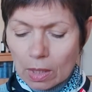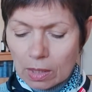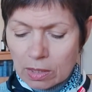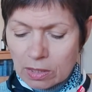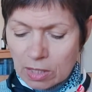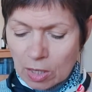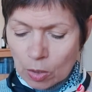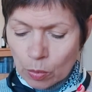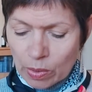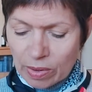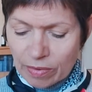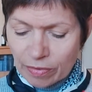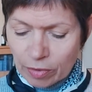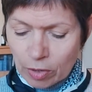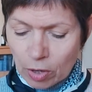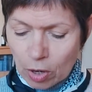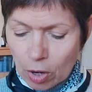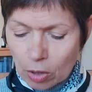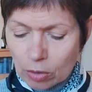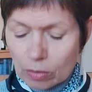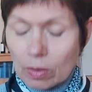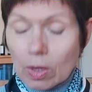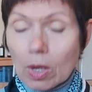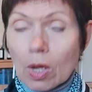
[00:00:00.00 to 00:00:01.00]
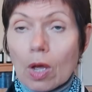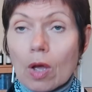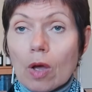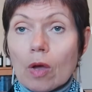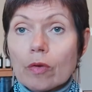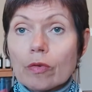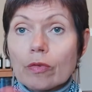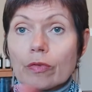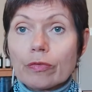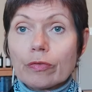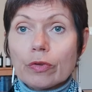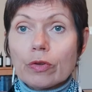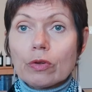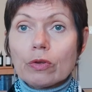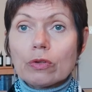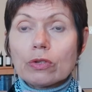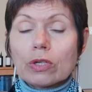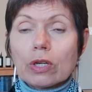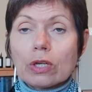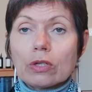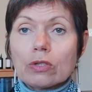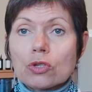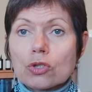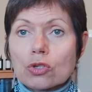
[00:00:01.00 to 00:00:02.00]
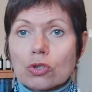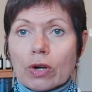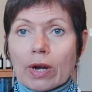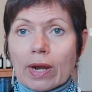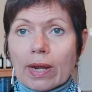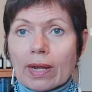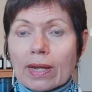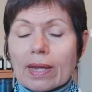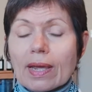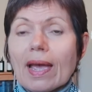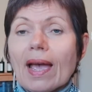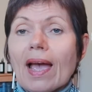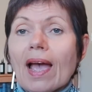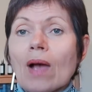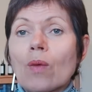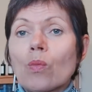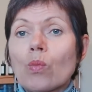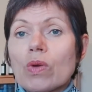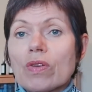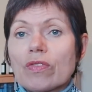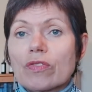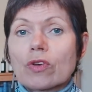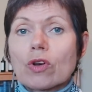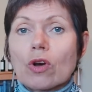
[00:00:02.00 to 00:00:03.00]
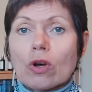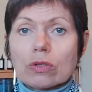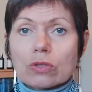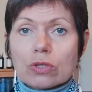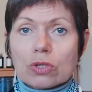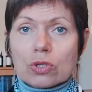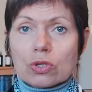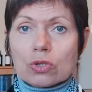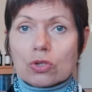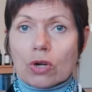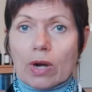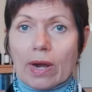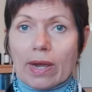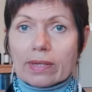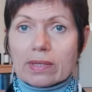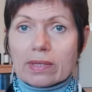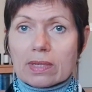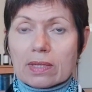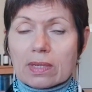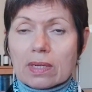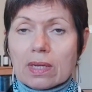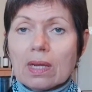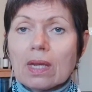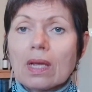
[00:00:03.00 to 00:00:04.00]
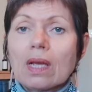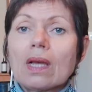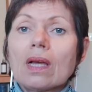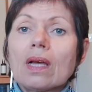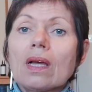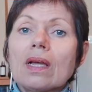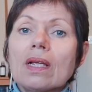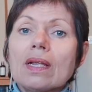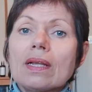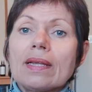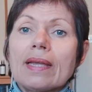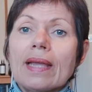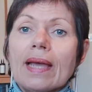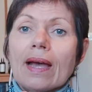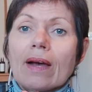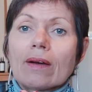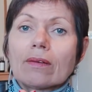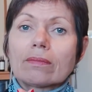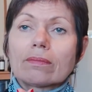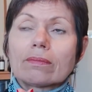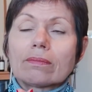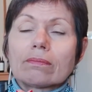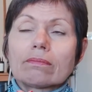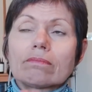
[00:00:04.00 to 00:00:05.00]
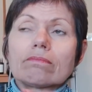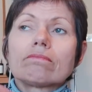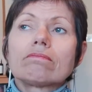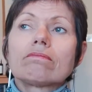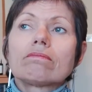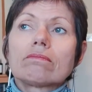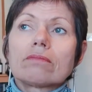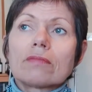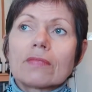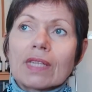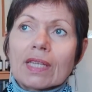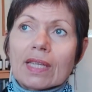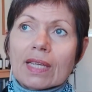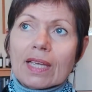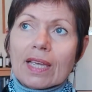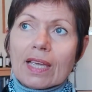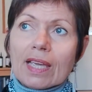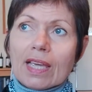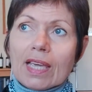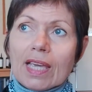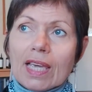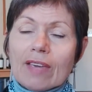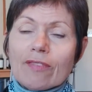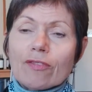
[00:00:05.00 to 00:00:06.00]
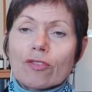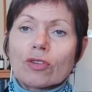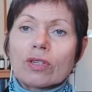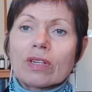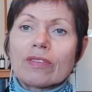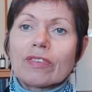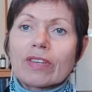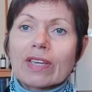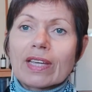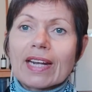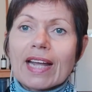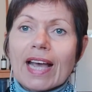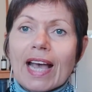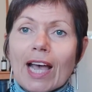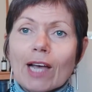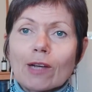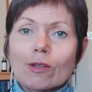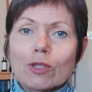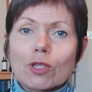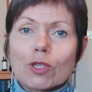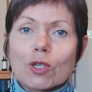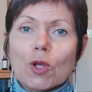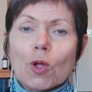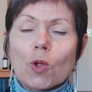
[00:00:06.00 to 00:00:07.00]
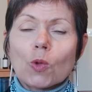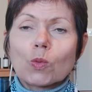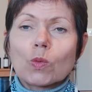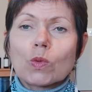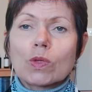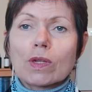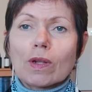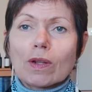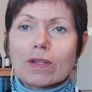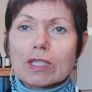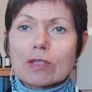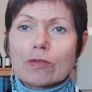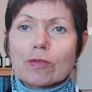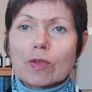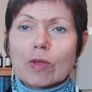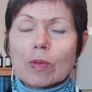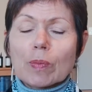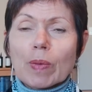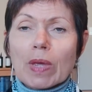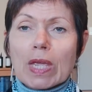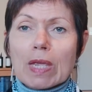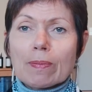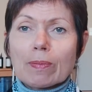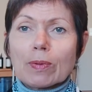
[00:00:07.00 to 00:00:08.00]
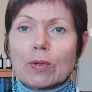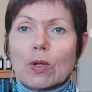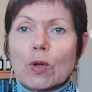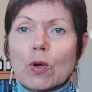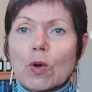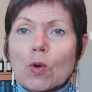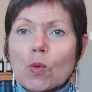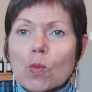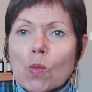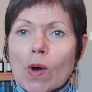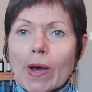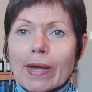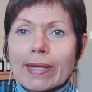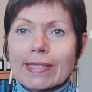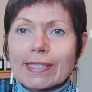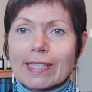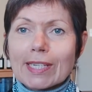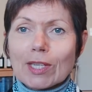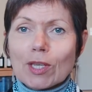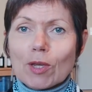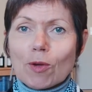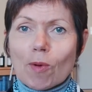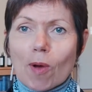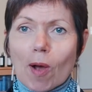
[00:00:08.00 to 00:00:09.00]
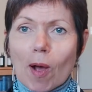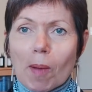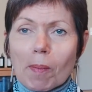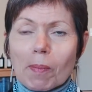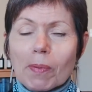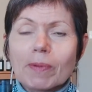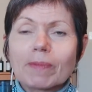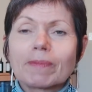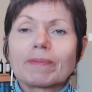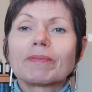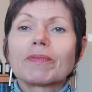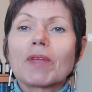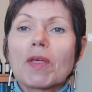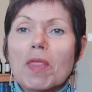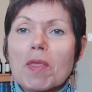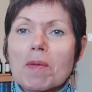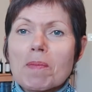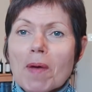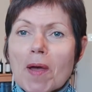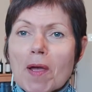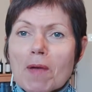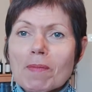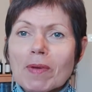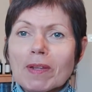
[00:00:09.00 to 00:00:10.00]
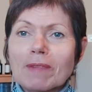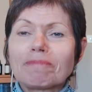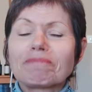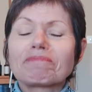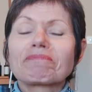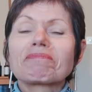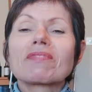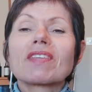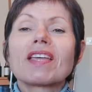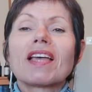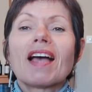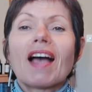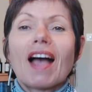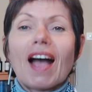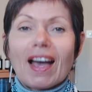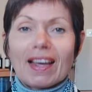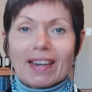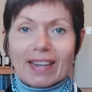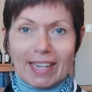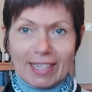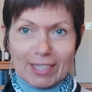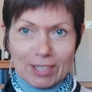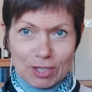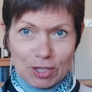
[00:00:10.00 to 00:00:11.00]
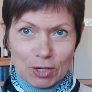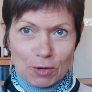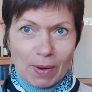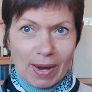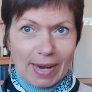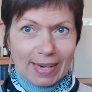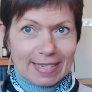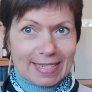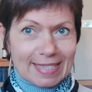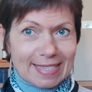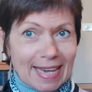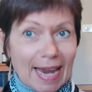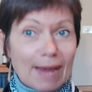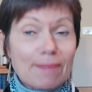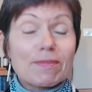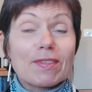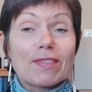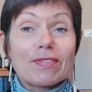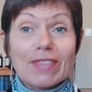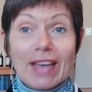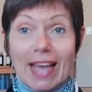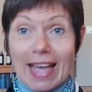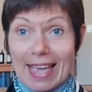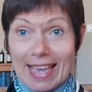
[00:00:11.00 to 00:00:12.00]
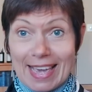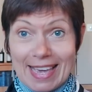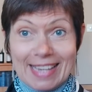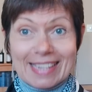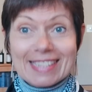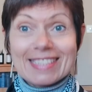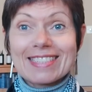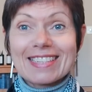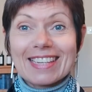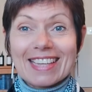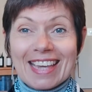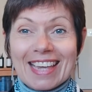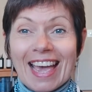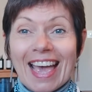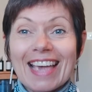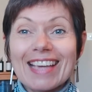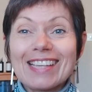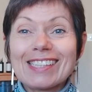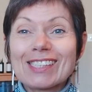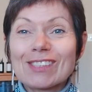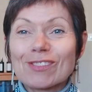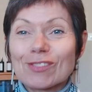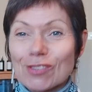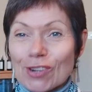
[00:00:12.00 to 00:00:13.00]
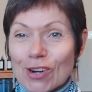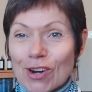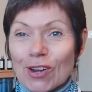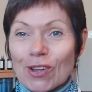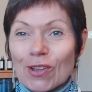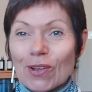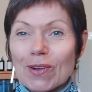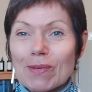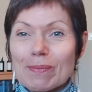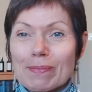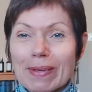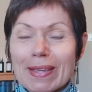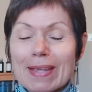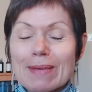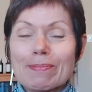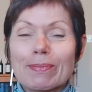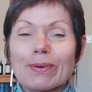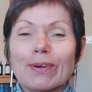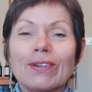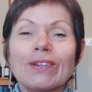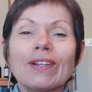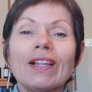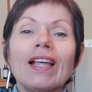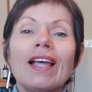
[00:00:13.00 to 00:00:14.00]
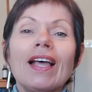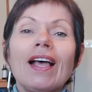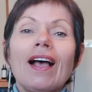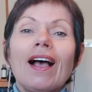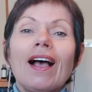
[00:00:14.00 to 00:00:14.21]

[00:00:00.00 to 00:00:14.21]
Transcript: So we've got food and drink and we've got stress. Now, if you're living in a household with lots of other people who are winding you up at the moment, and I do accept that that is the case for a lot of people,